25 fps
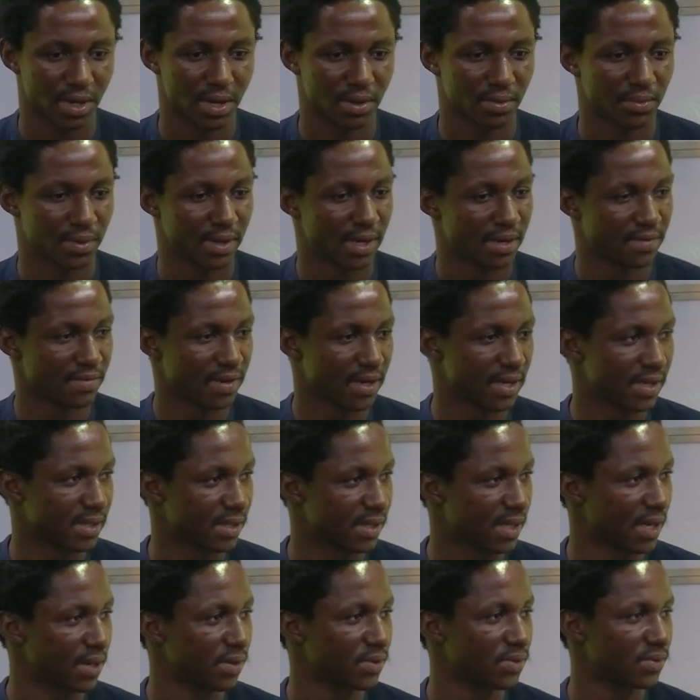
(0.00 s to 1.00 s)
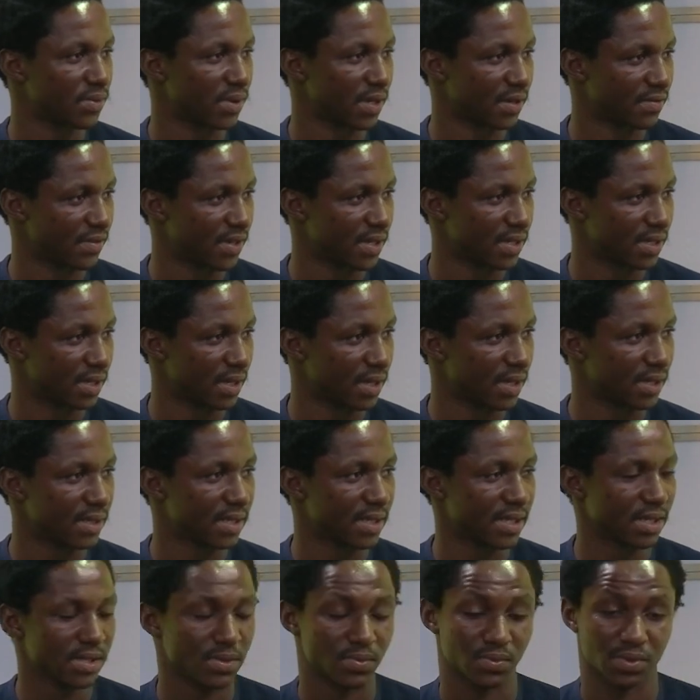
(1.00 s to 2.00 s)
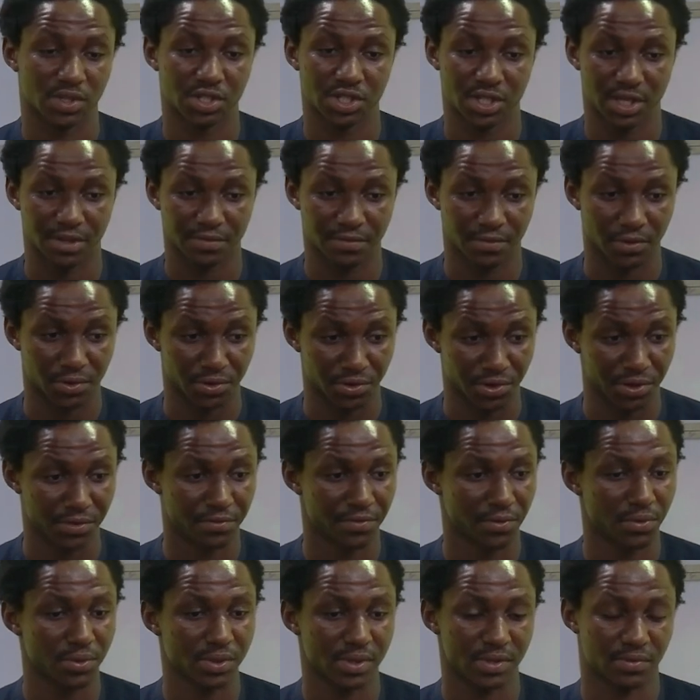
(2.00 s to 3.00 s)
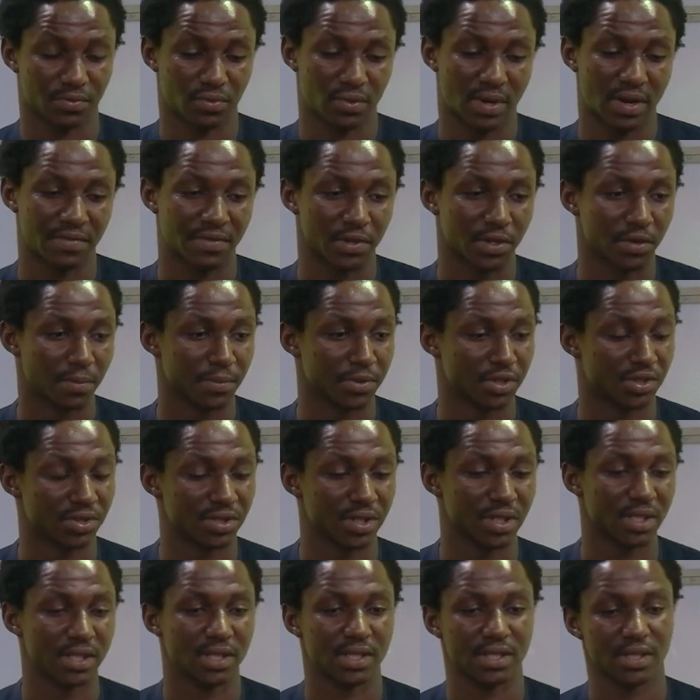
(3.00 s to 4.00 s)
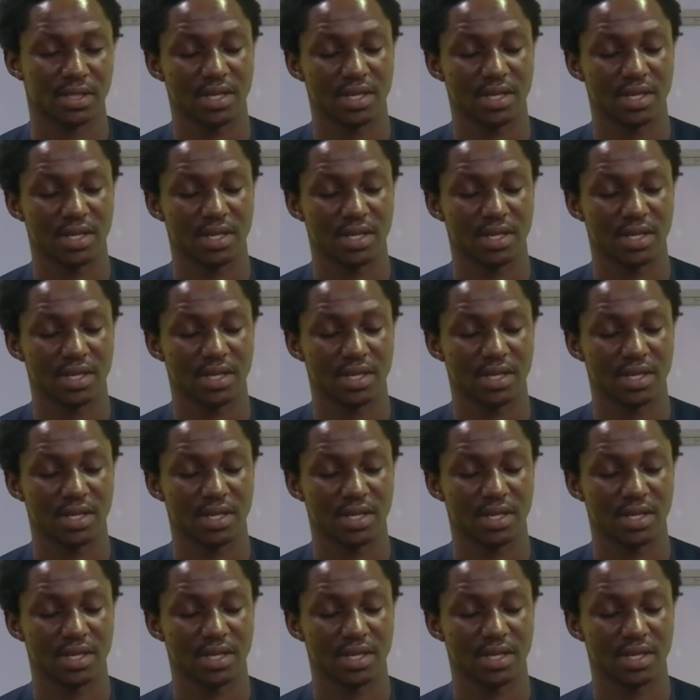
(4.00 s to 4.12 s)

Whatever is out, whatever is latest, we check for reviews if we have an opportunity.